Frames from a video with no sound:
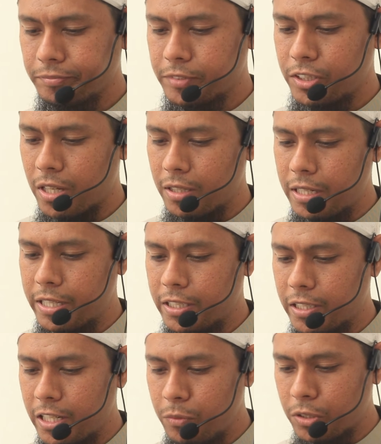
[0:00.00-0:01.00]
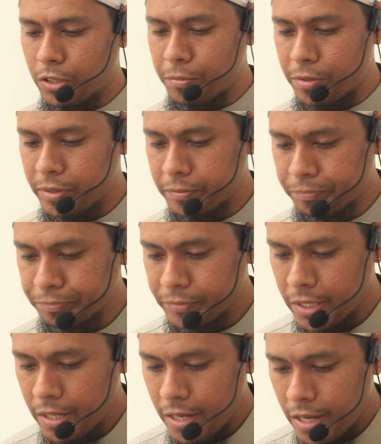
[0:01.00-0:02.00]
Inshallah later we talk about
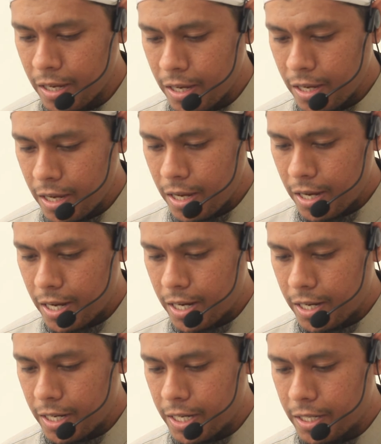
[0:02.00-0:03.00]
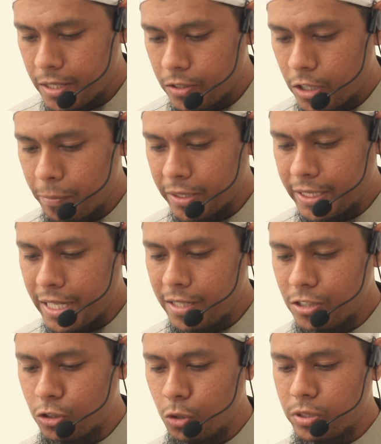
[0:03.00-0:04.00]
it. Number 10
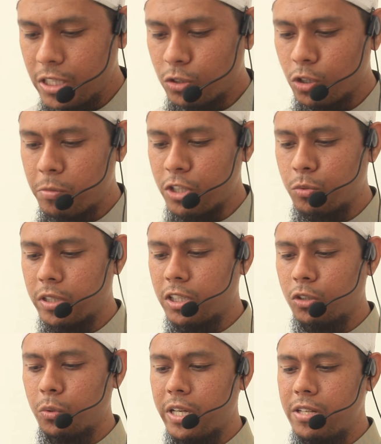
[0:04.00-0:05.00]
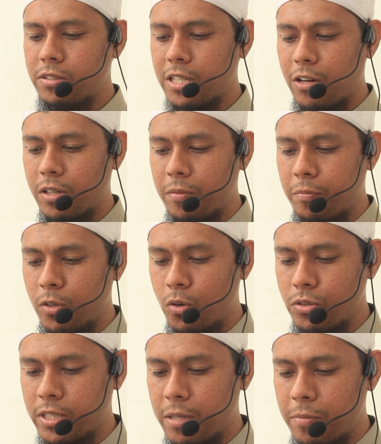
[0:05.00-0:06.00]
is using so much water to rinse out the
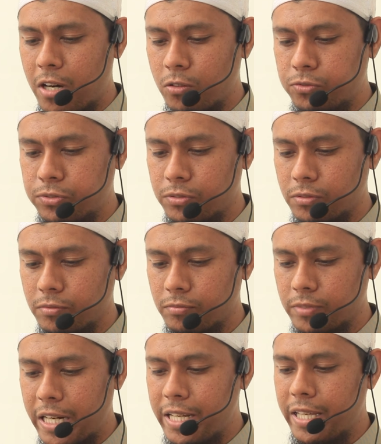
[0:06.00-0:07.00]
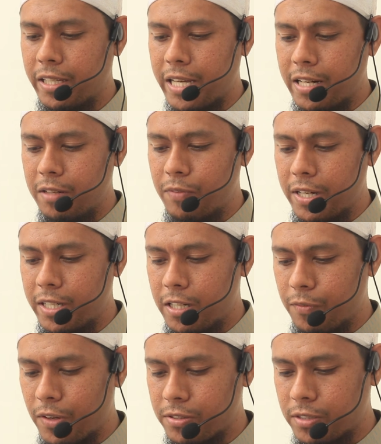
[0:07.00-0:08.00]
nose and mouth. It can invalidate
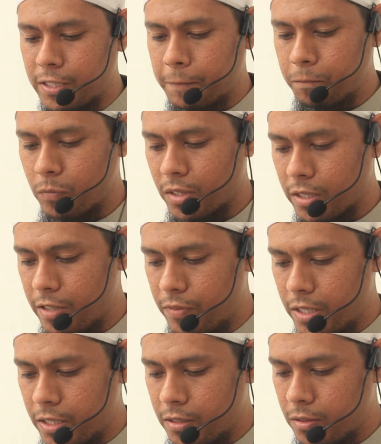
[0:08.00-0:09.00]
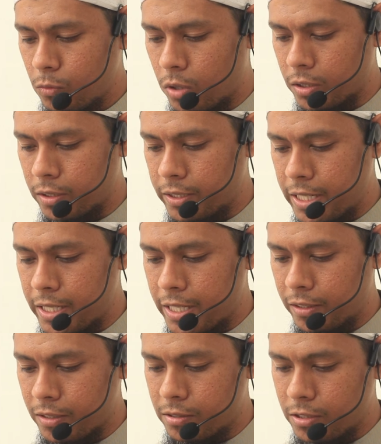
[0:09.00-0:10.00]
the fasting if the water
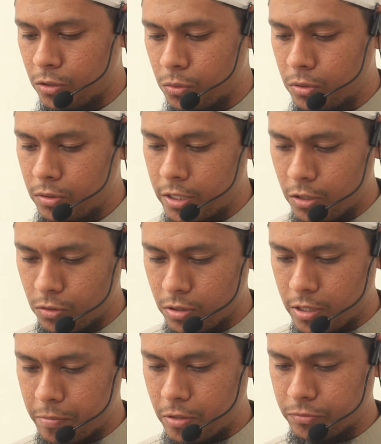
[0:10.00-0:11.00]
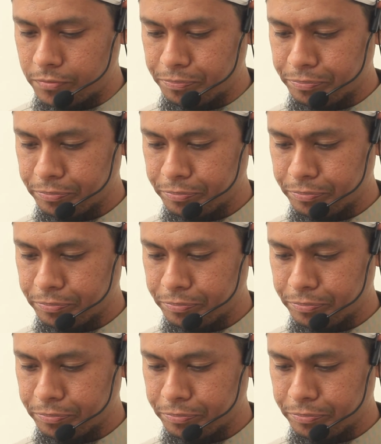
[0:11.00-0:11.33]
enters into the nose or the mouth.